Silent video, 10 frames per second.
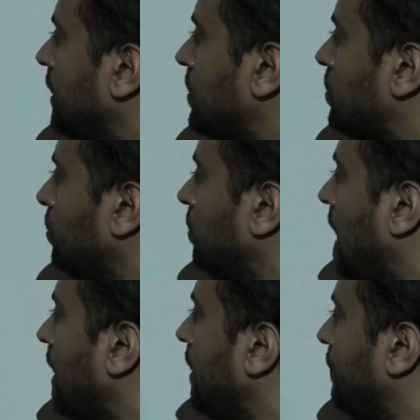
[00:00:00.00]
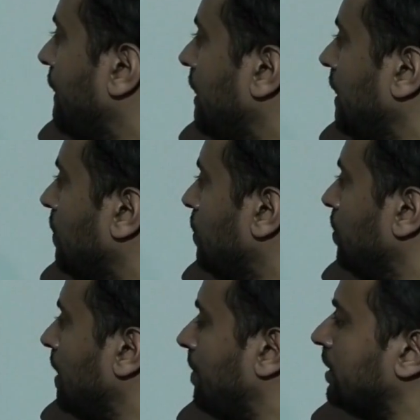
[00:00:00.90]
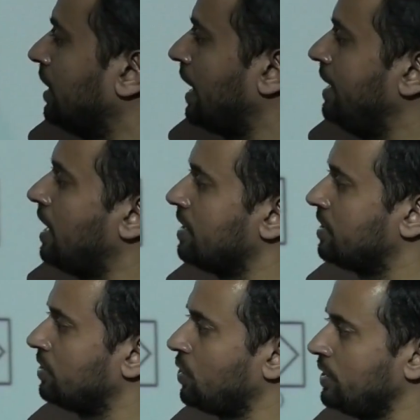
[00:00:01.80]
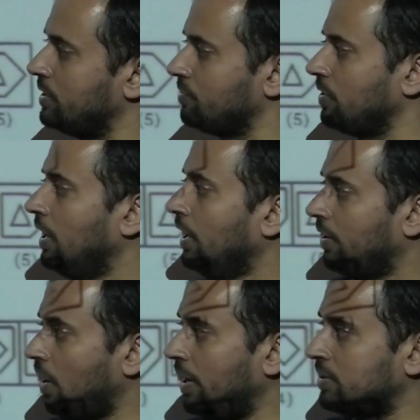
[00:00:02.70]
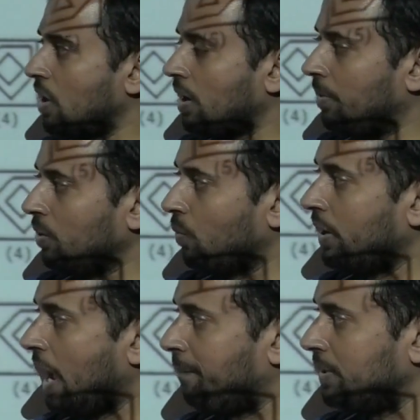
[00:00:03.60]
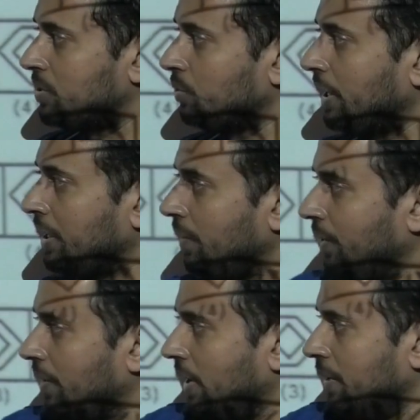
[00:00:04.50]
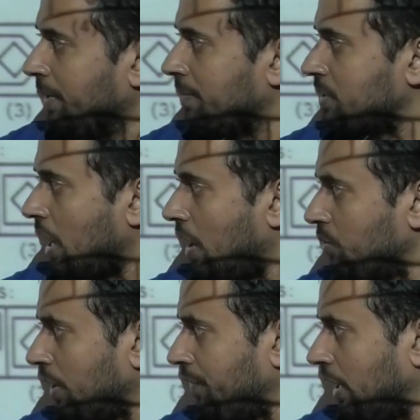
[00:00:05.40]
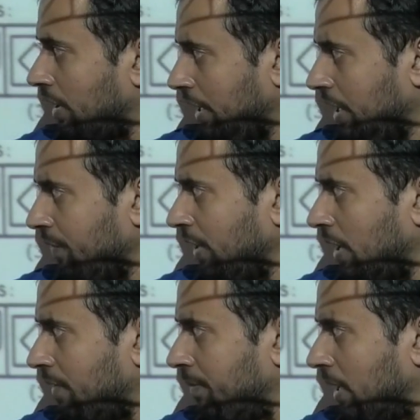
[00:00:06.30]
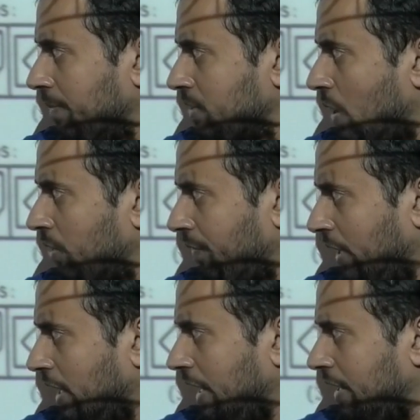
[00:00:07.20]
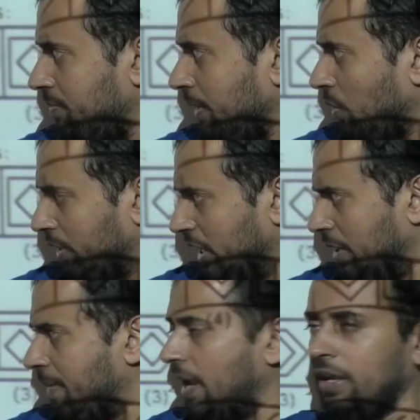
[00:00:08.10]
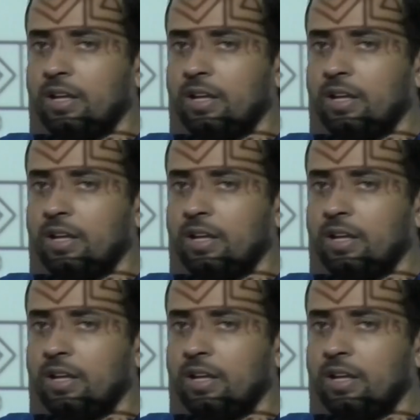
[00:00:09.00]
these two are definitely going to be among the right answer choices. Now let's talk about what happens to the inner figure when it becomes outer figure. Inner figure when becomes outer figure it is being rotated by